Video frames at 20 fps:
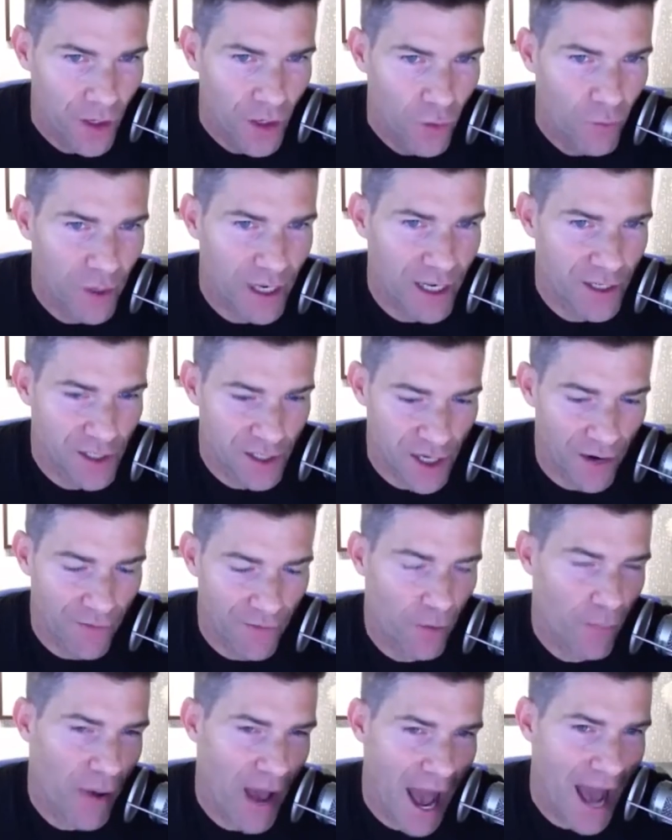We
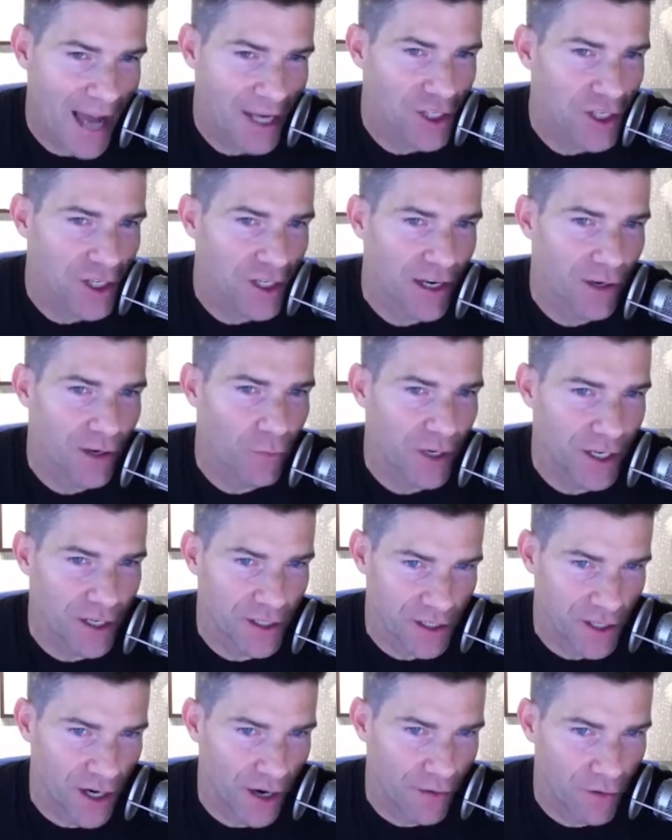discover passion and we
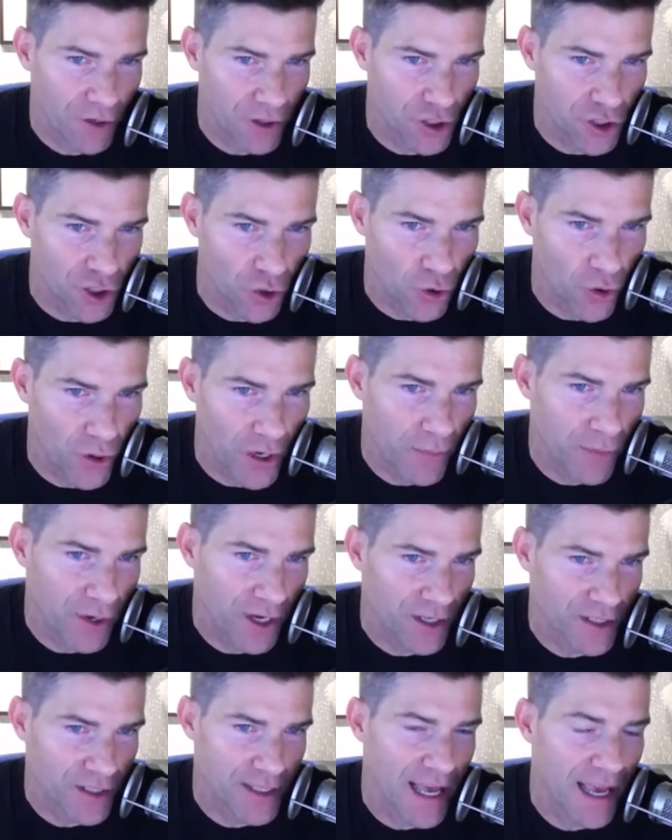discover joy,
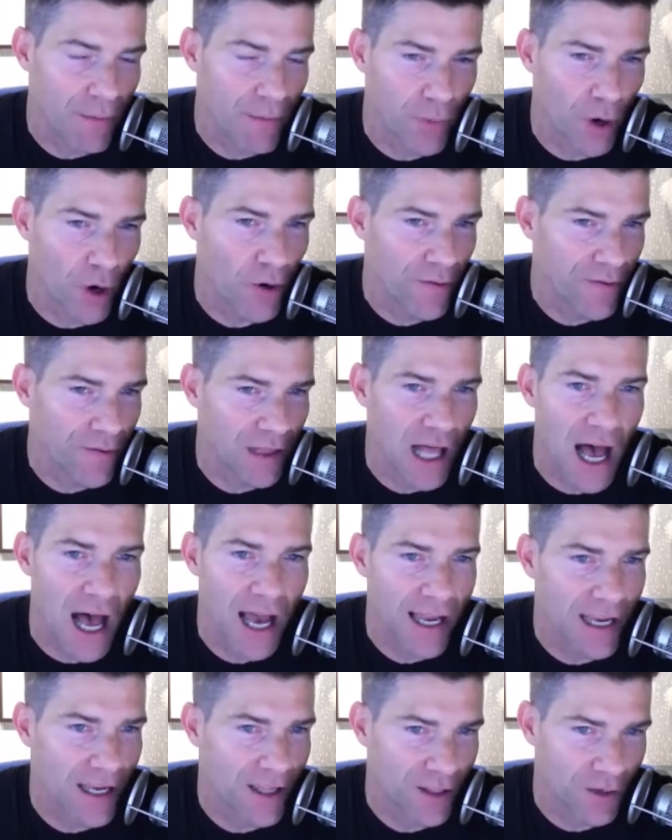because they both
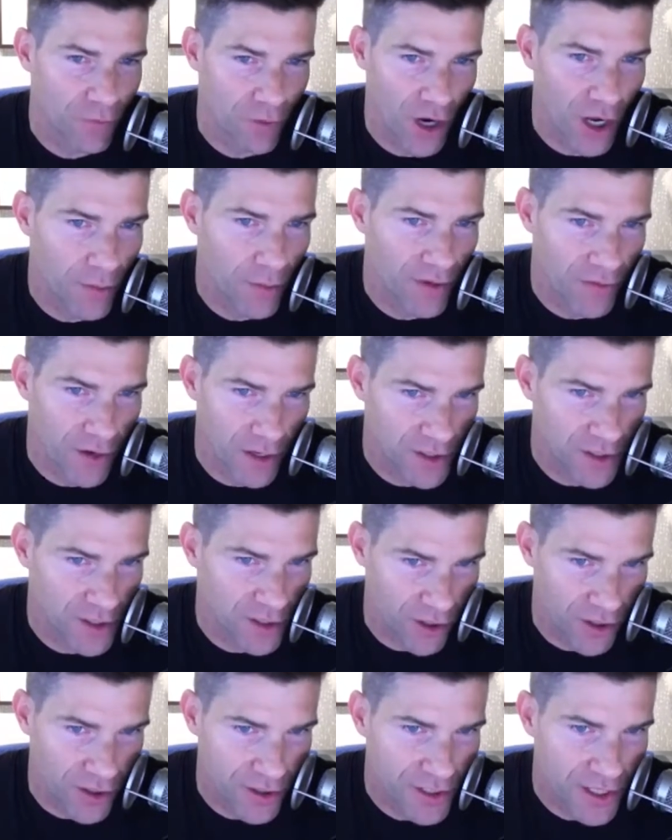lie in the realm of
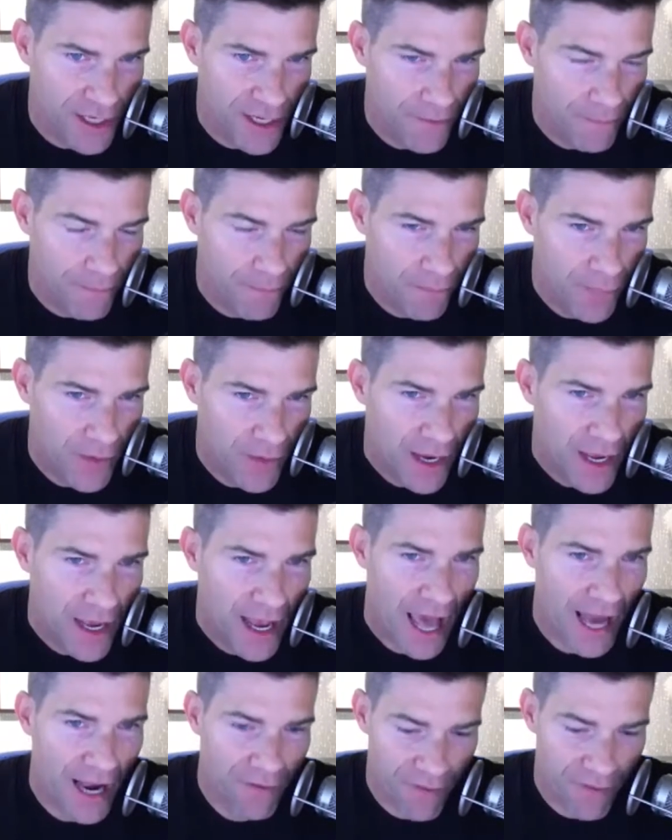uncertainty.
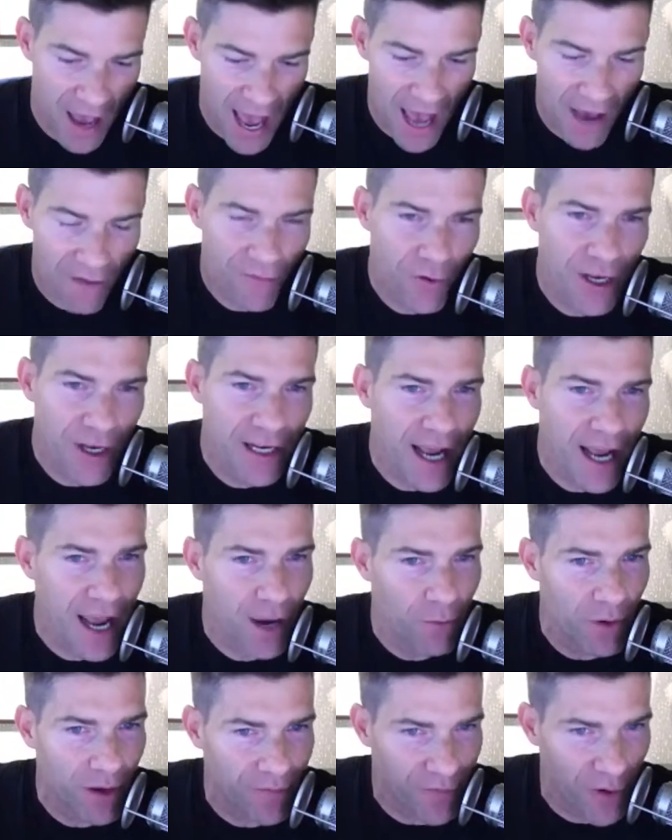And if every day
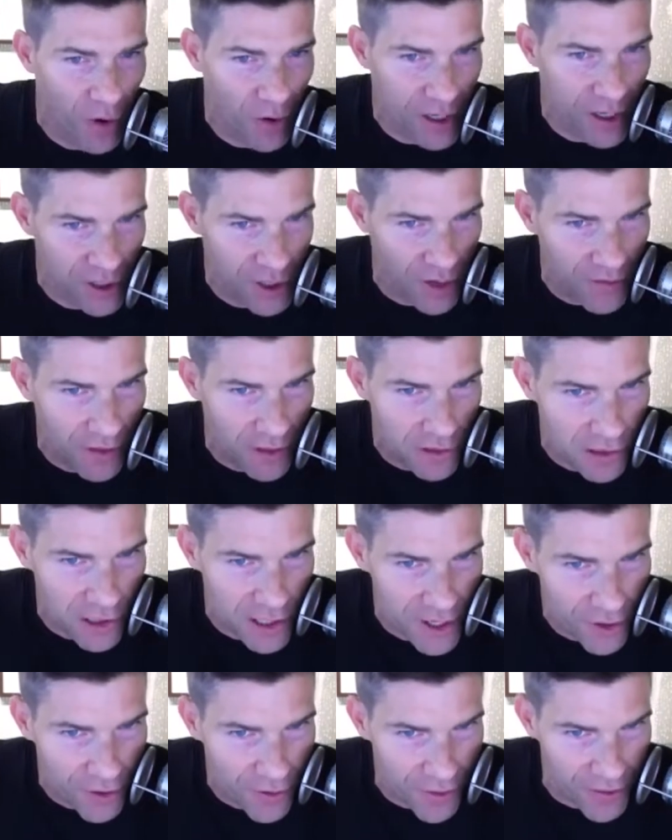we focus on the
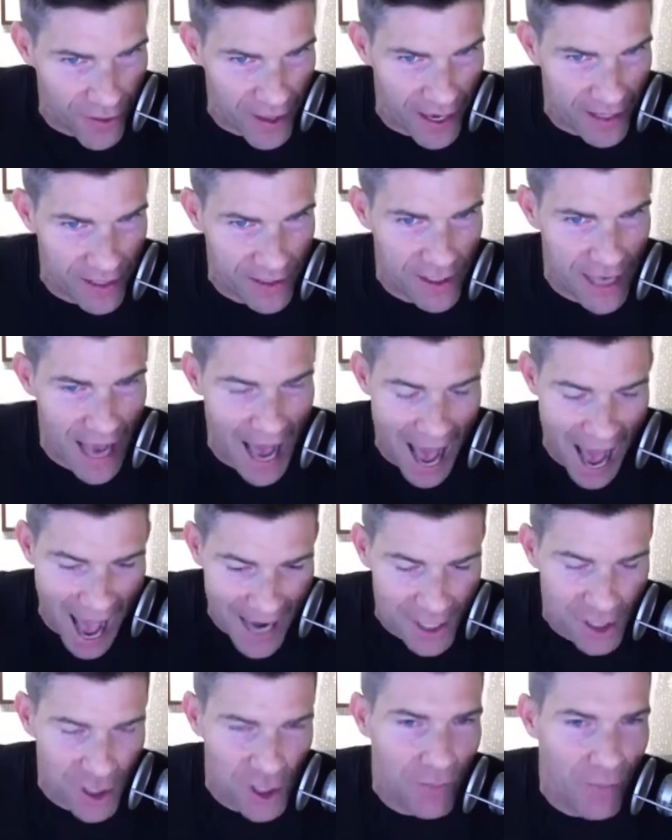little things,
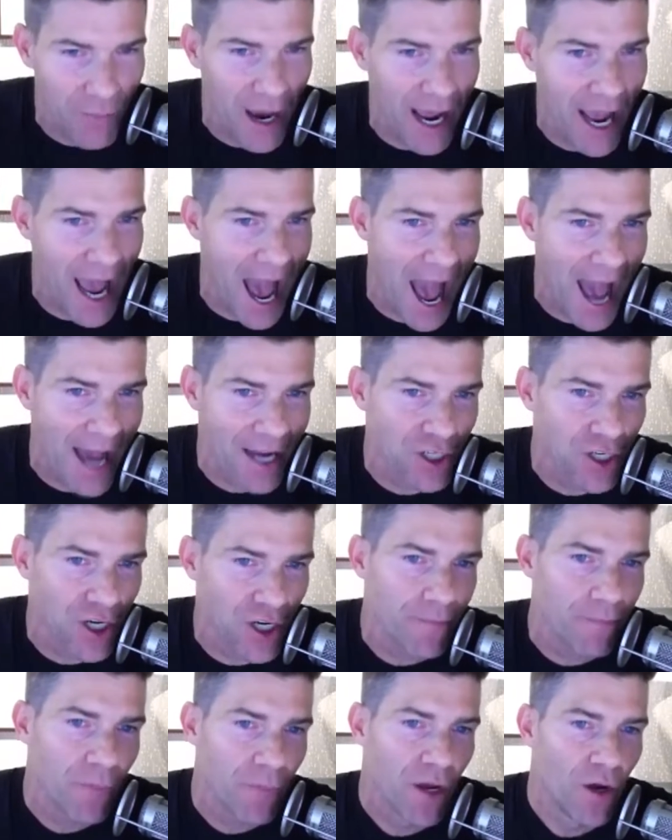action by
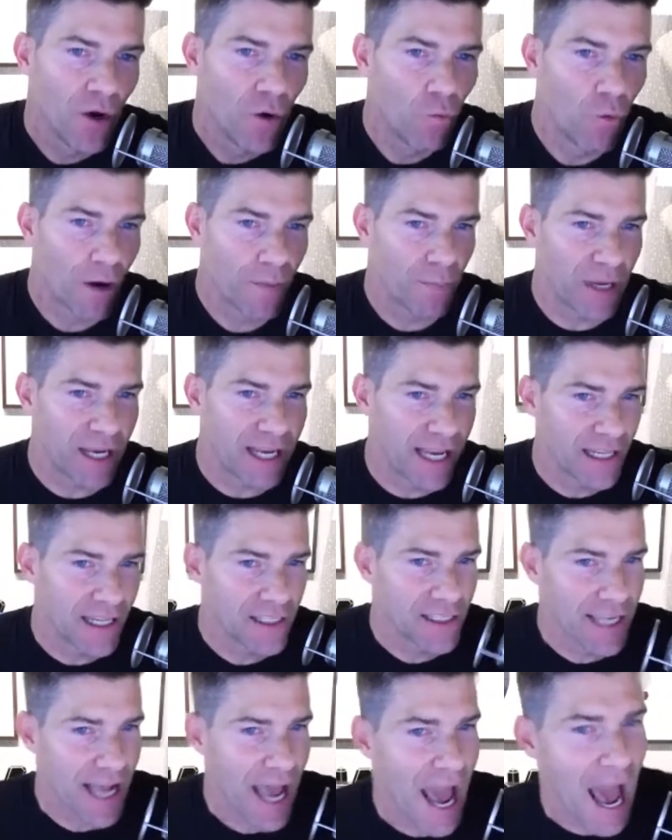action, what
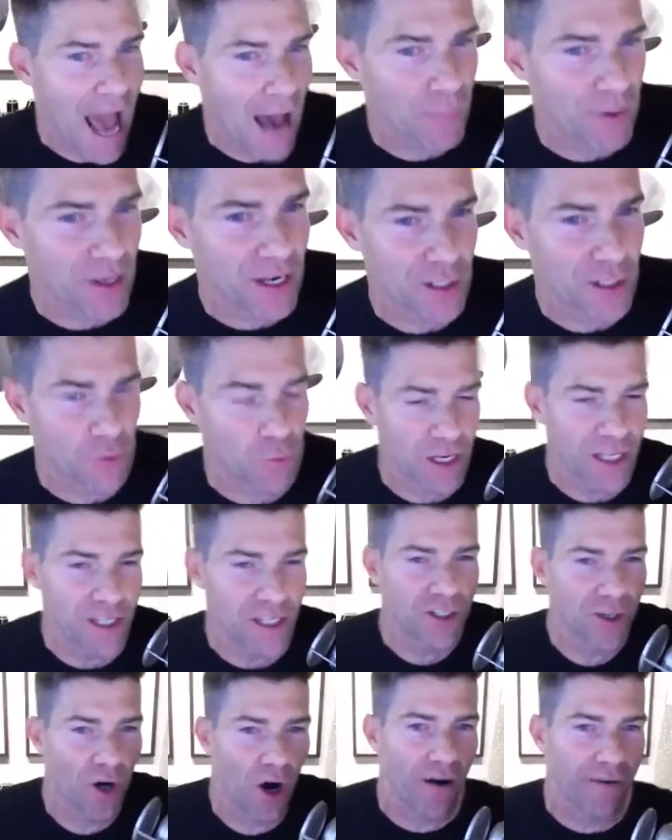begins to happen is we
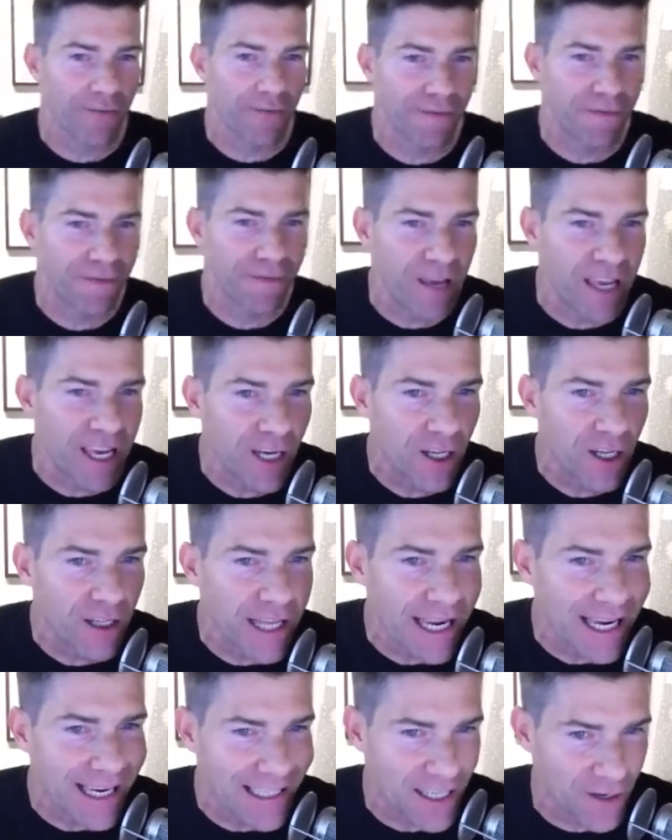start
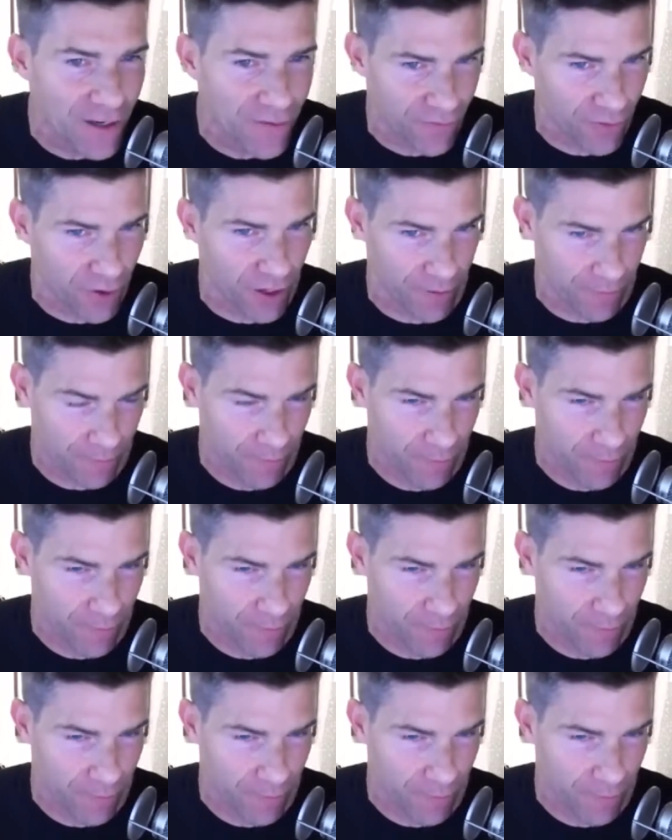feeling different